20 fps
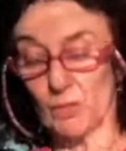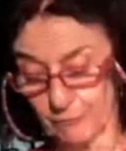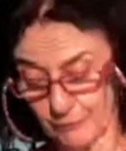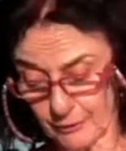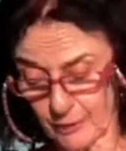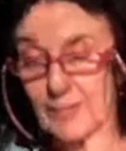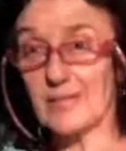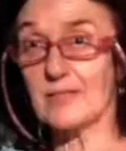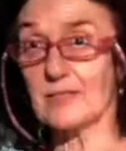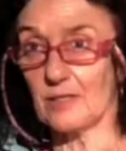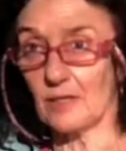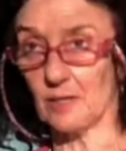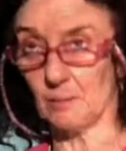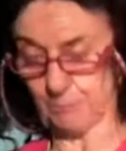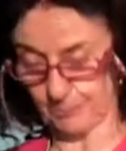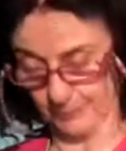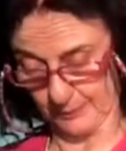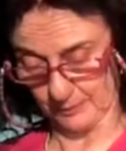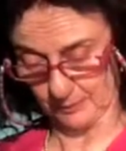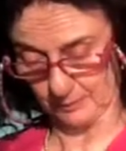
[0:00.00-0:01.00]
For
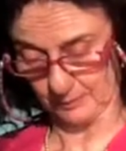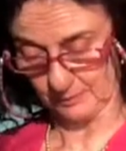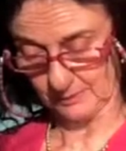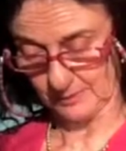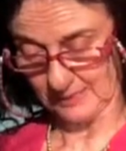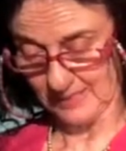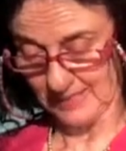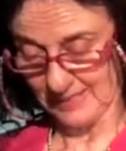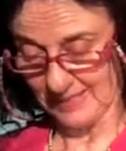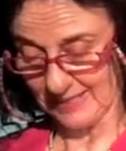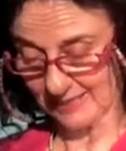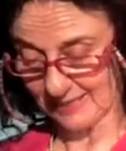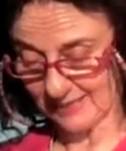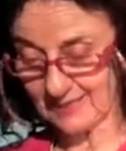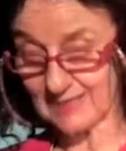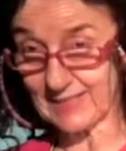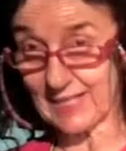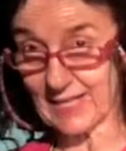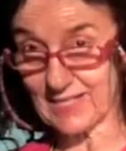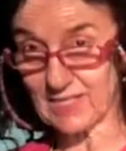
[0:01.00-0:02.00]
example, it
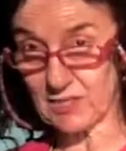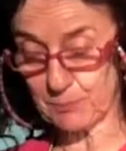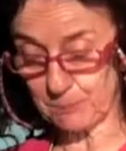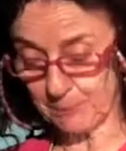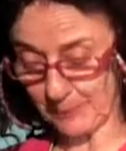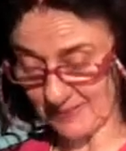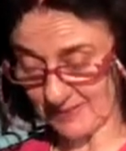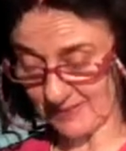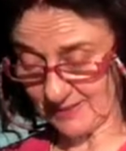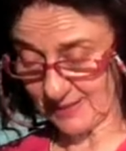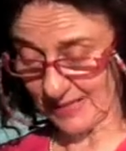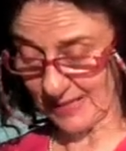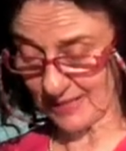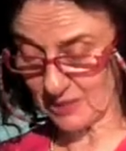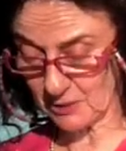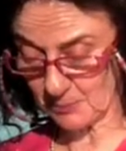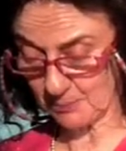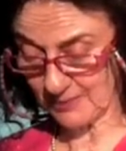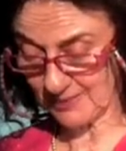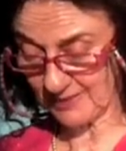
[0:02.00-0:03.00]
is
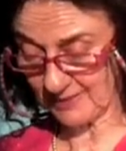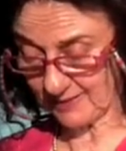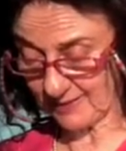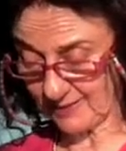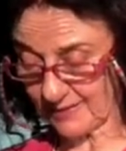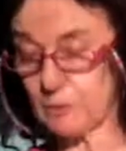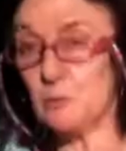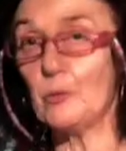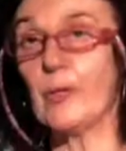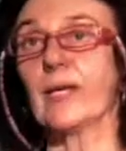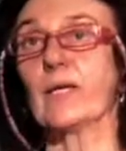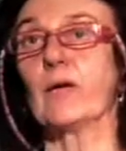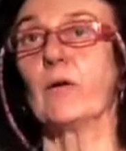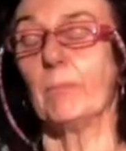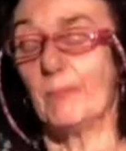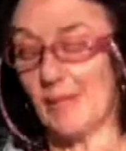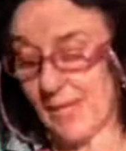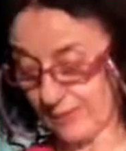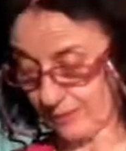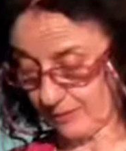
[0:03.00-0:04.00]
explicitly
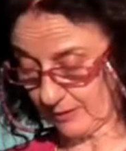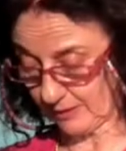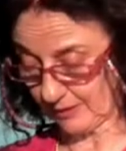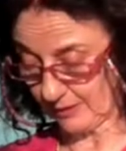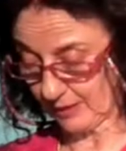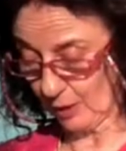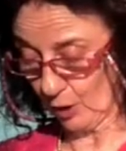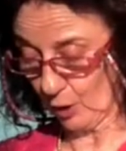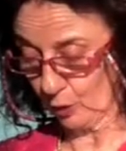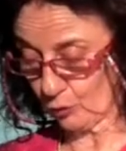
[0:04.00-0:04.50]
recommended